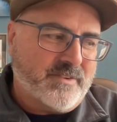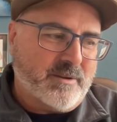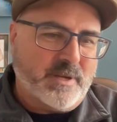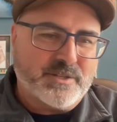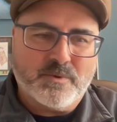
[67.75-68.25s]
I've
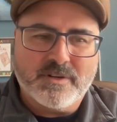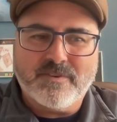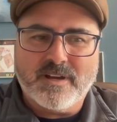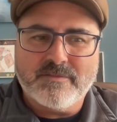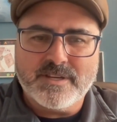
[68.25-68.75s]
got about
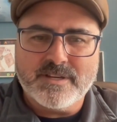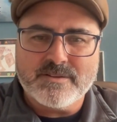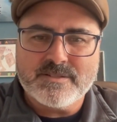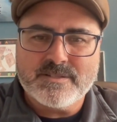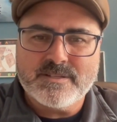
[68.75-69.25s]
25
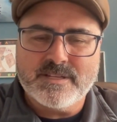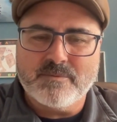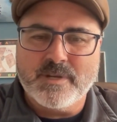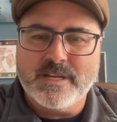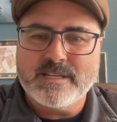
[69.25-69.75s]
years in
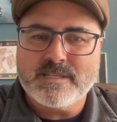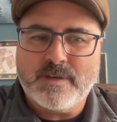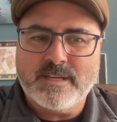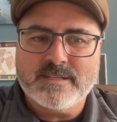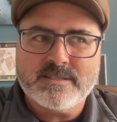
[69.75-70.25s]
the media
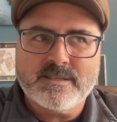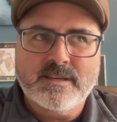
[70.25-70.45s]
space,